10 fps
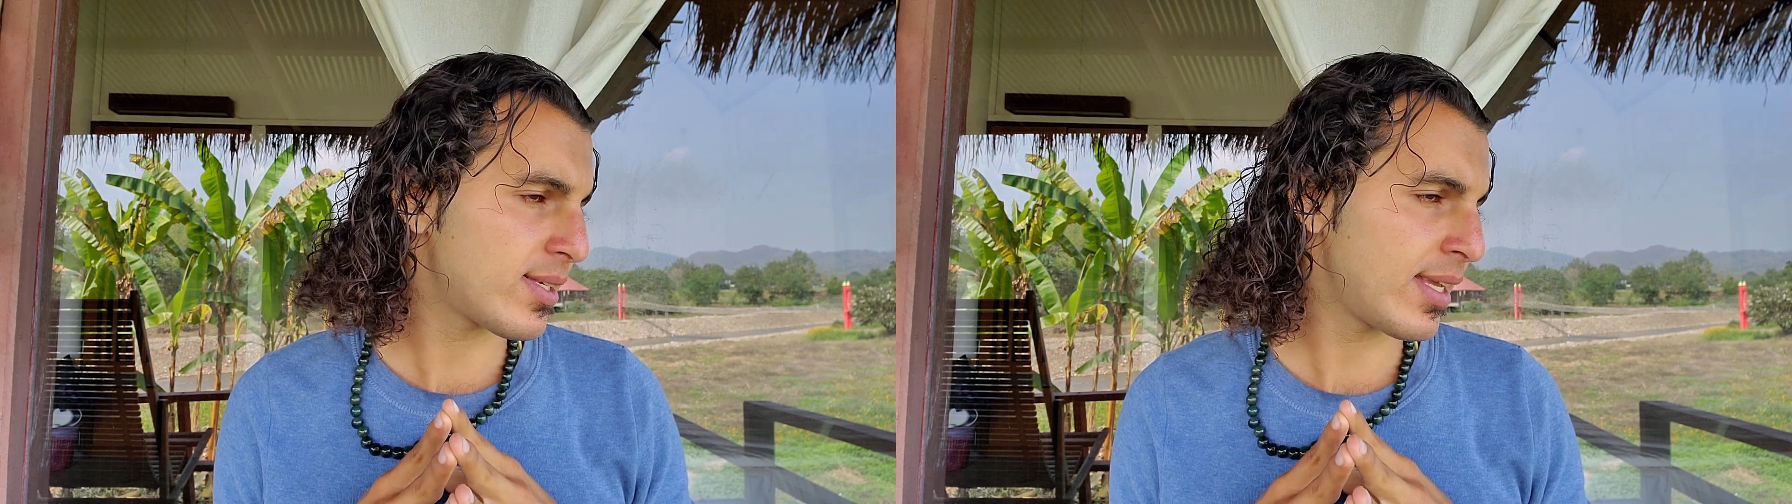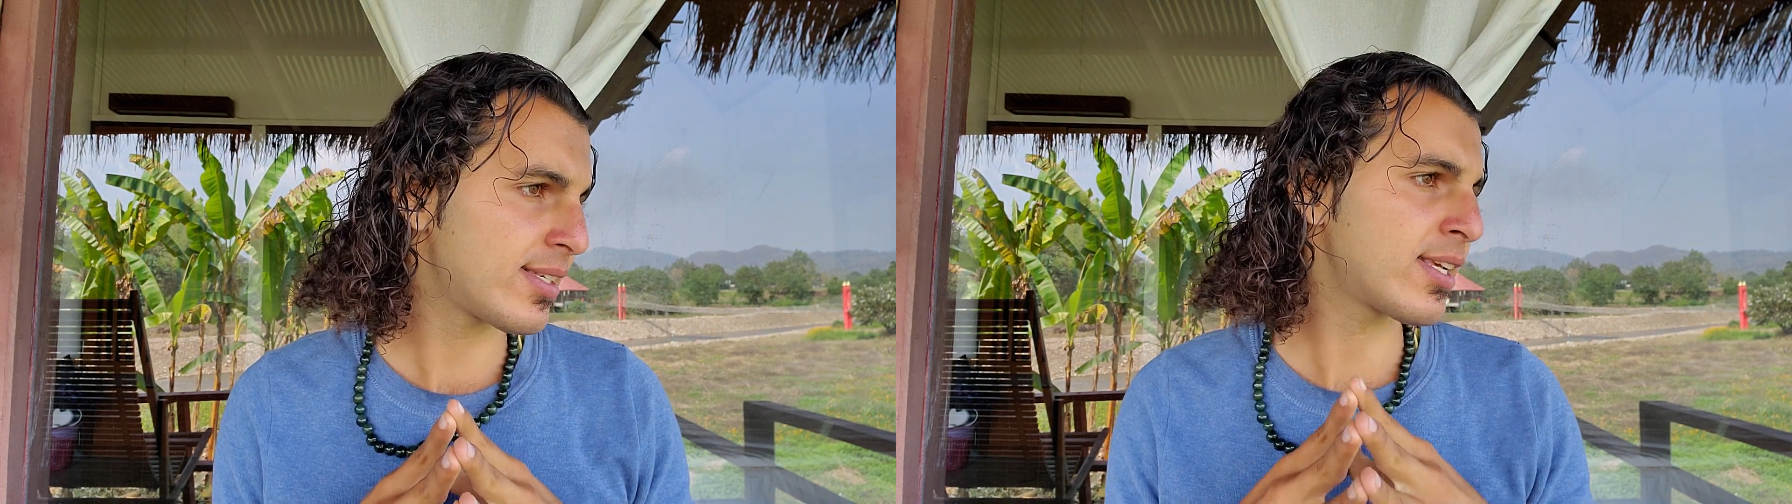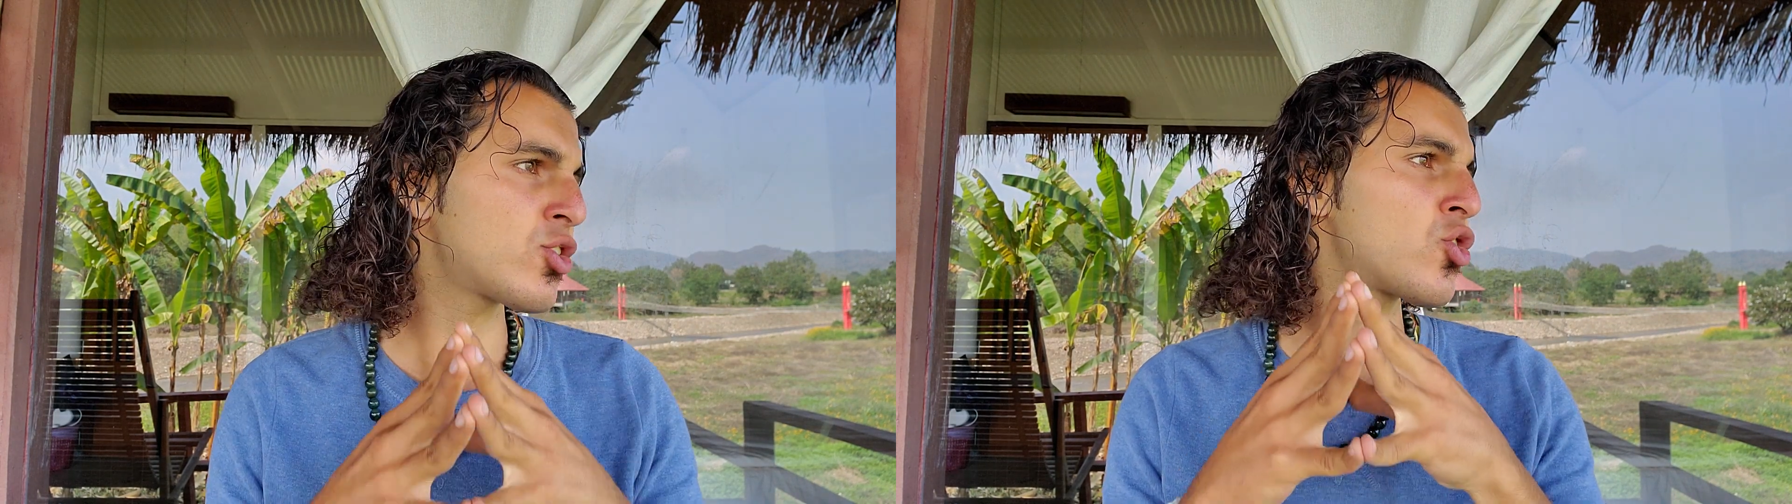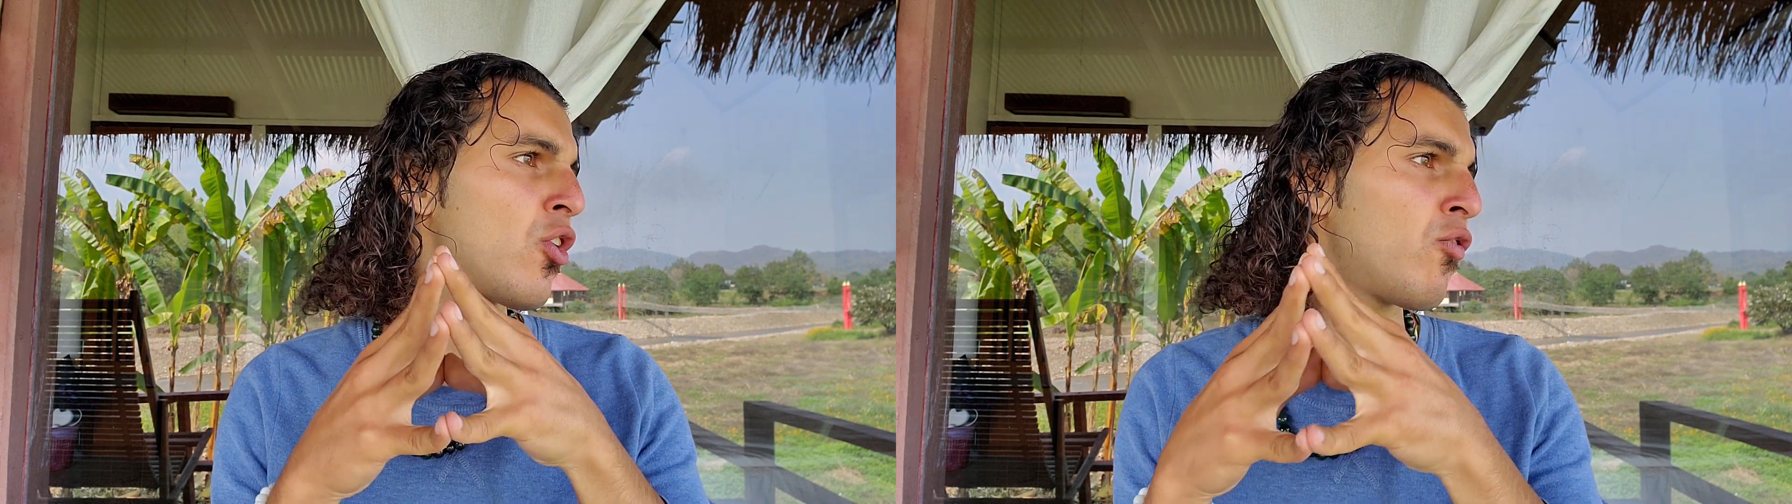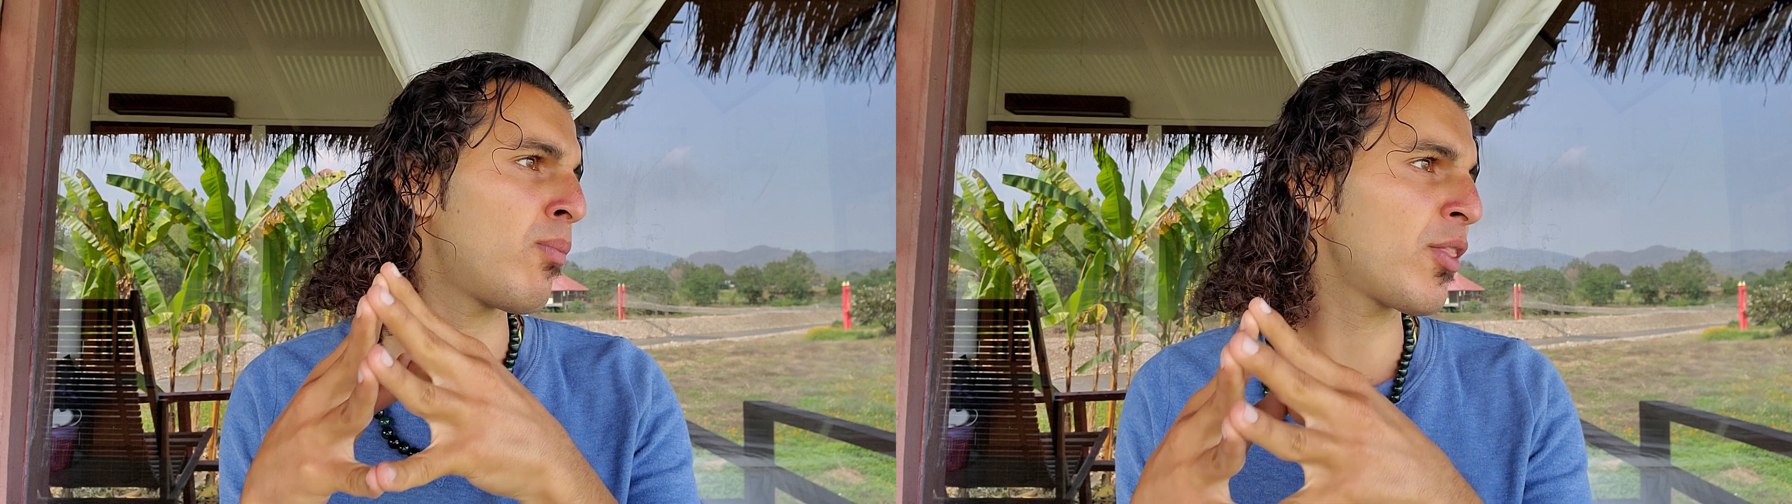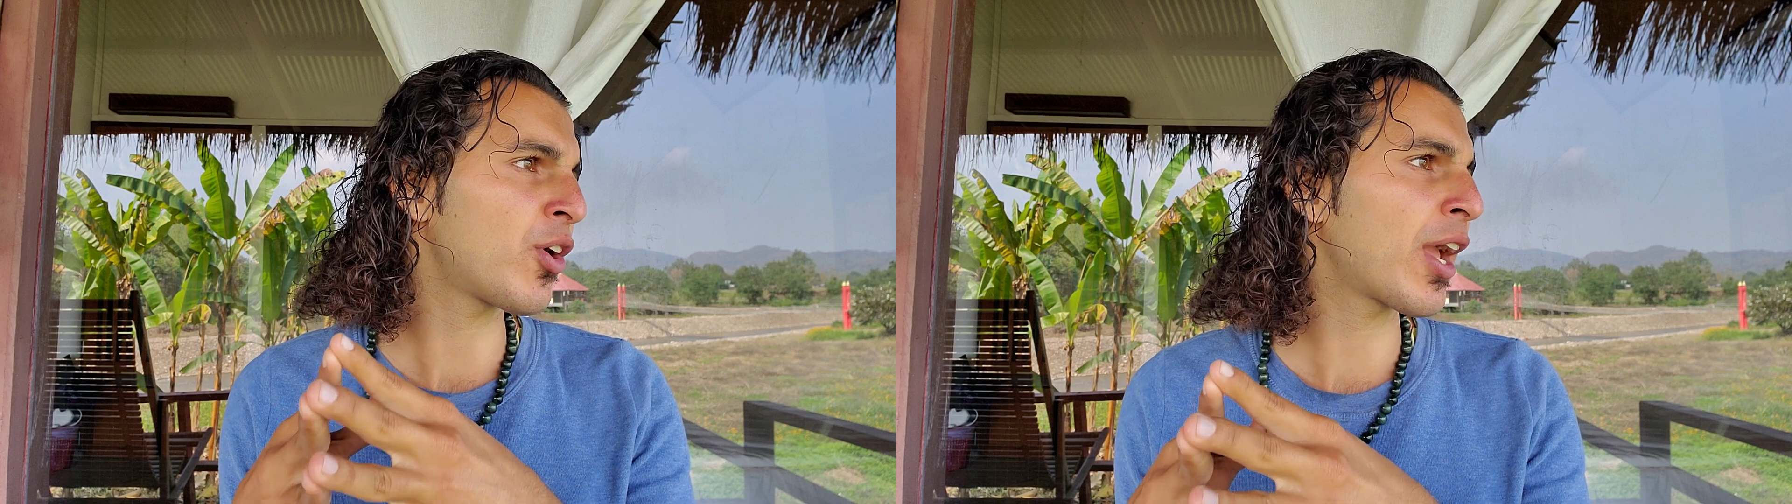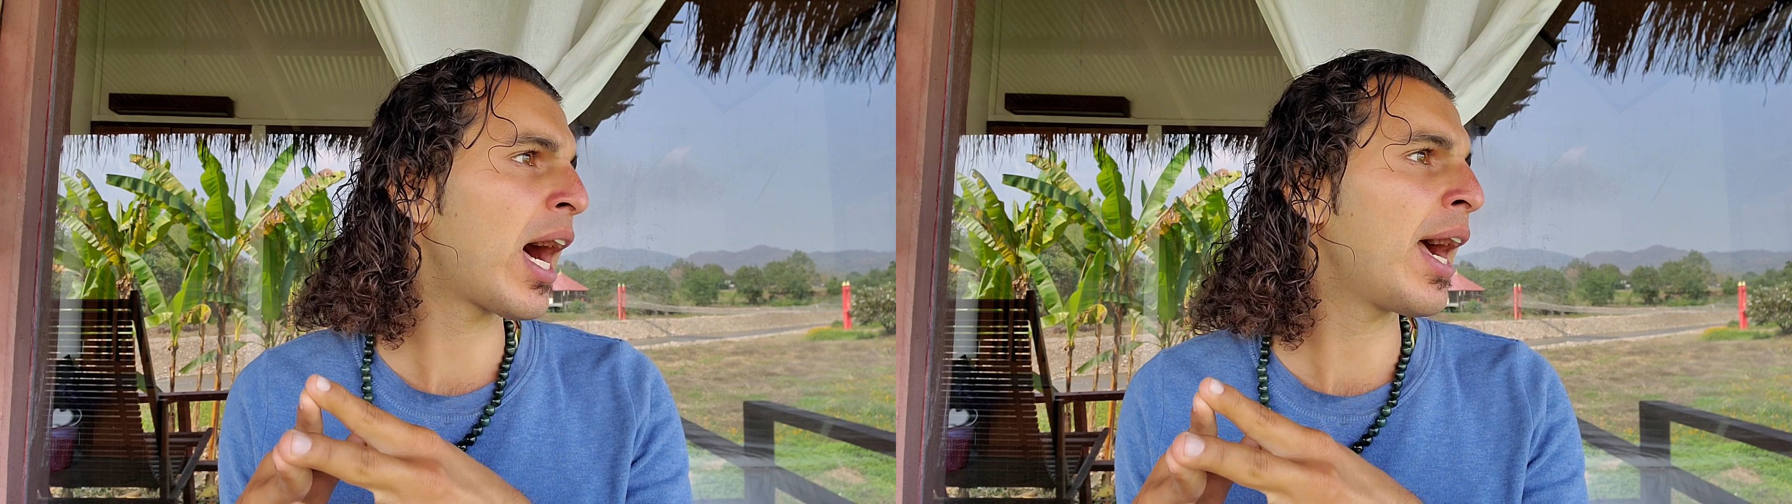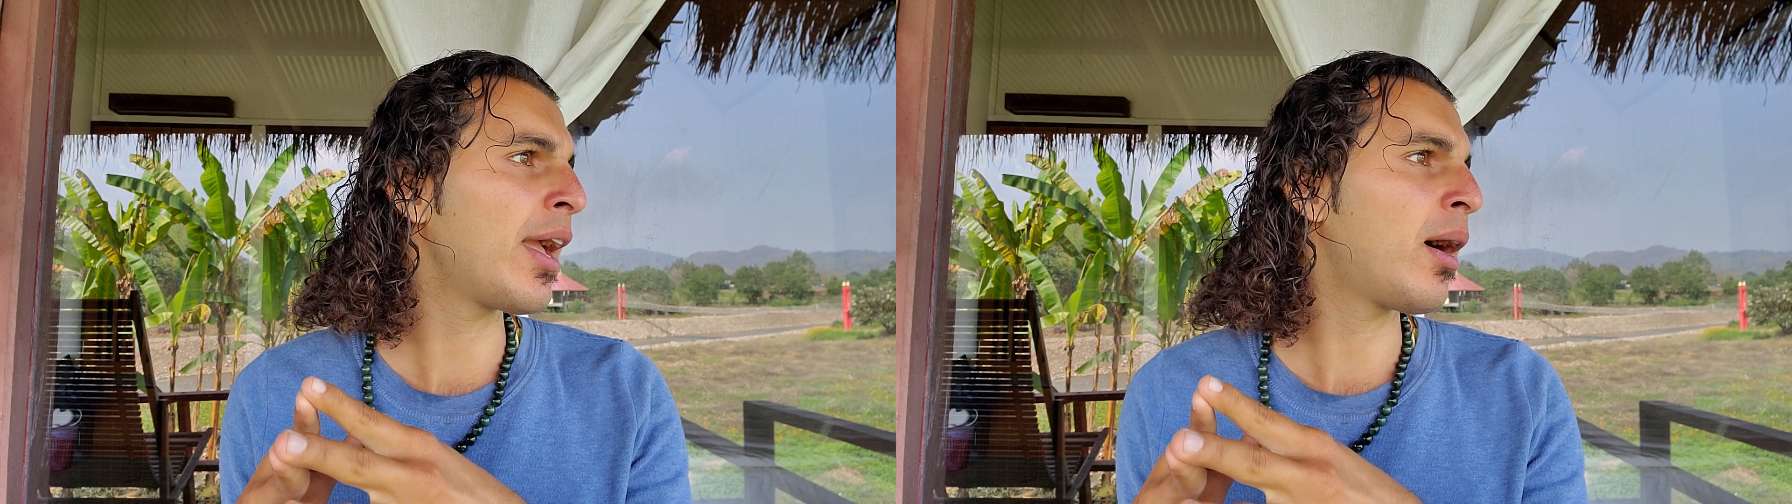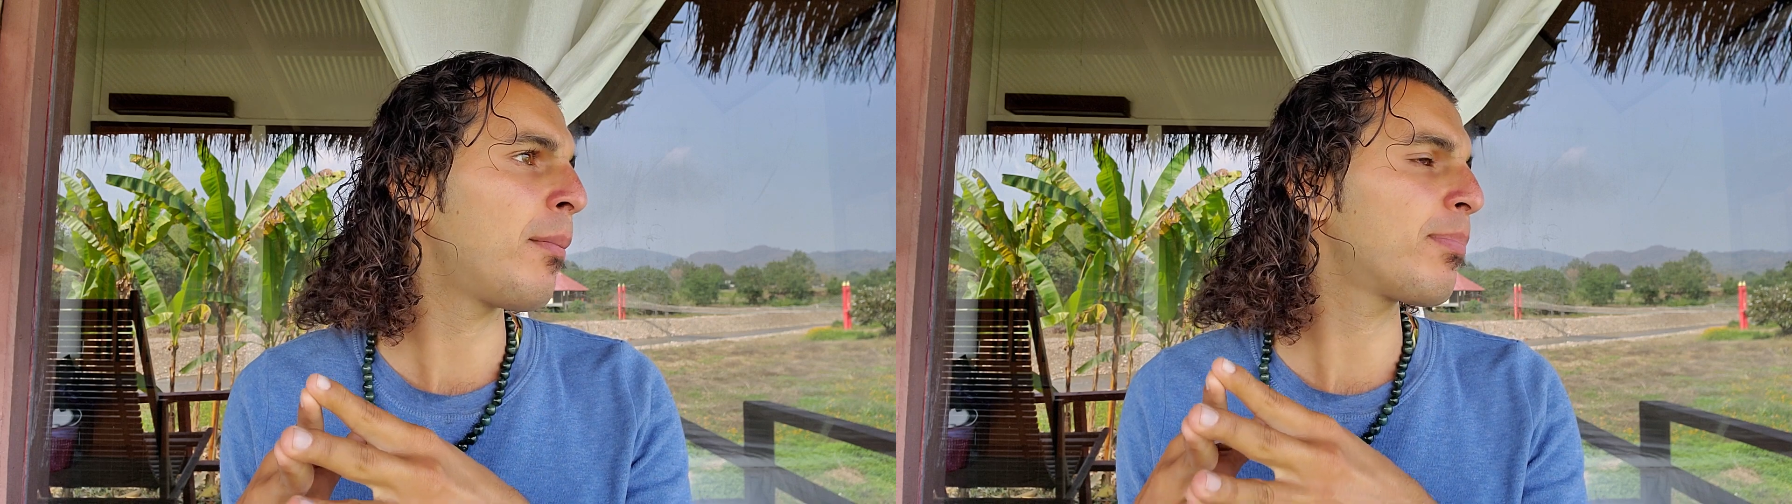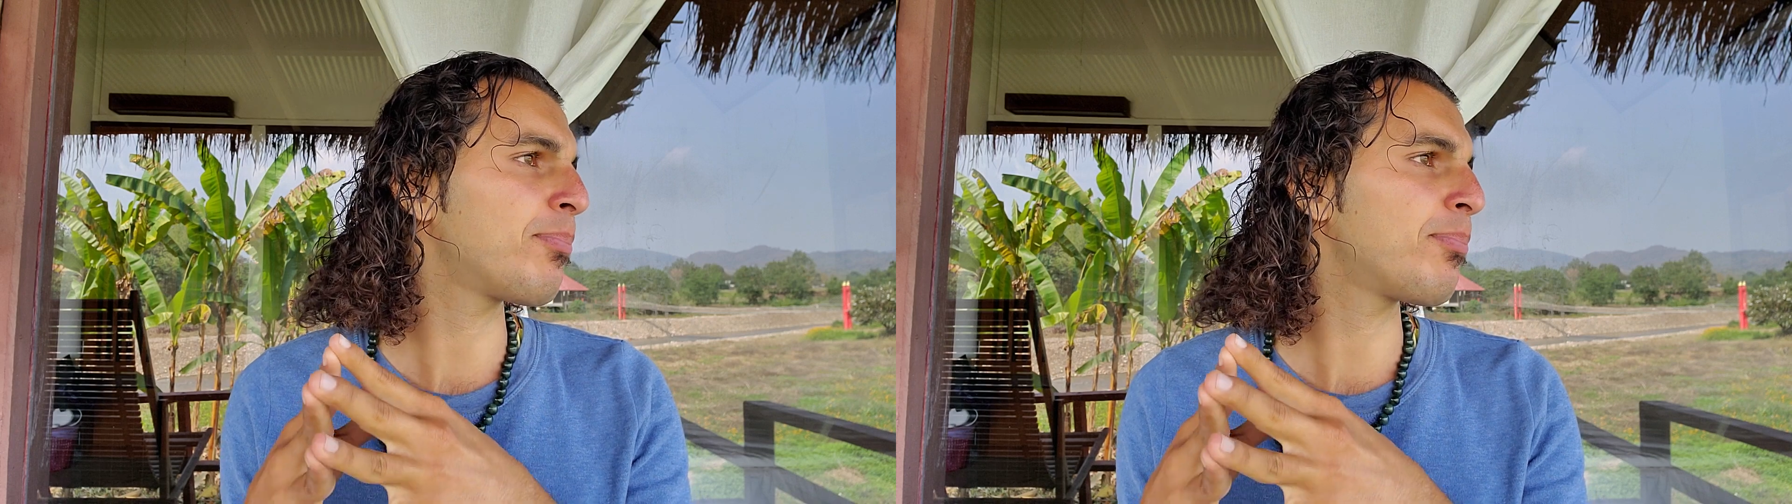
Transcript: the ascension of Mother Gaia,